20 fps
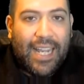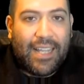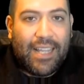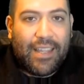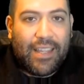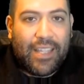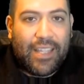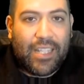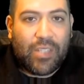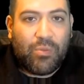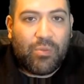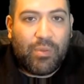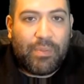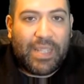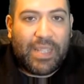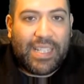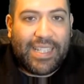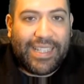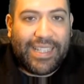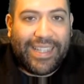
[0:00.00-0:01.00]
This would
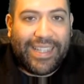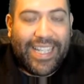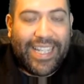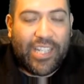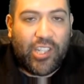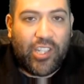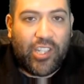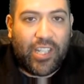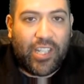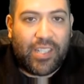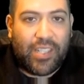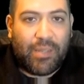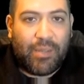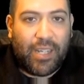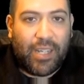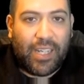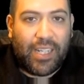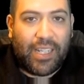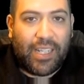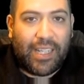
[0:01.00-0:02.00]
be delicious, I'm
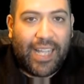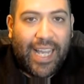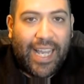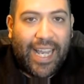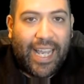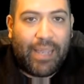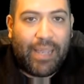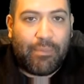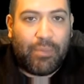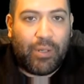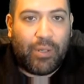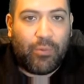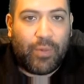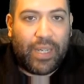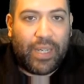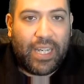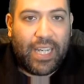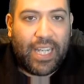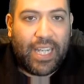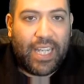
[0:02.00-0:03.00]
not gonna lie, but
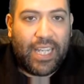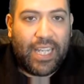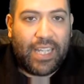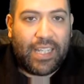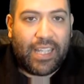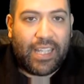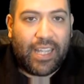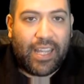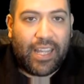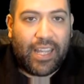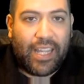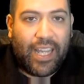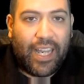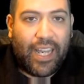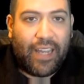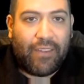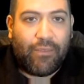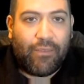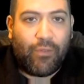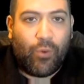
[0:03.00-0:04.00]
we need
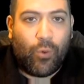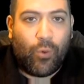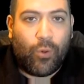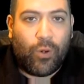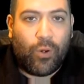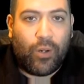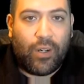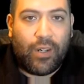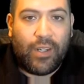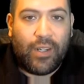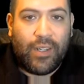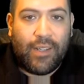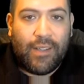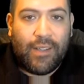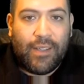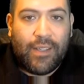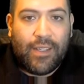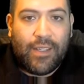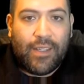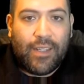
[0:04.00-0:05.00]
that for
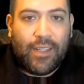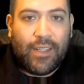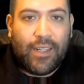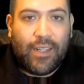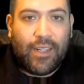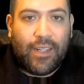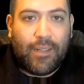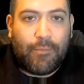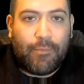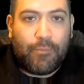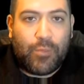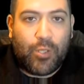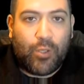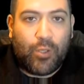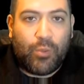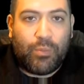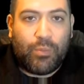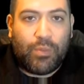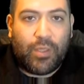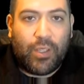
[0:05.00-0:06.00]

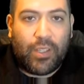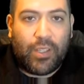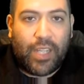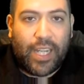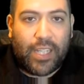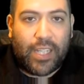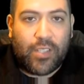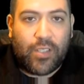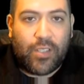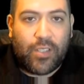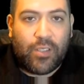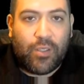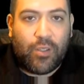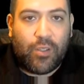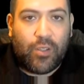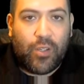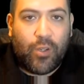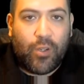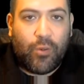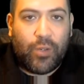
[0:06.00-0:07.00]
Doom on the next
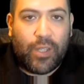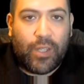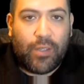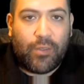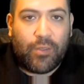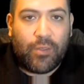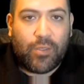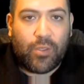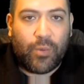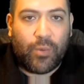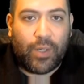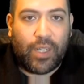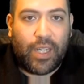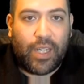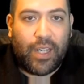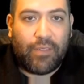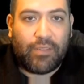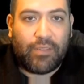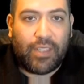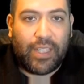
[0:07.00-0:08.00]
node, so we're gonna
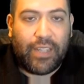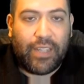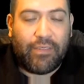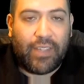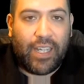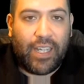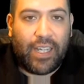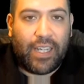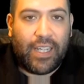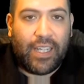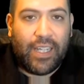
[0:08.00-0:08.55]
have to leave that.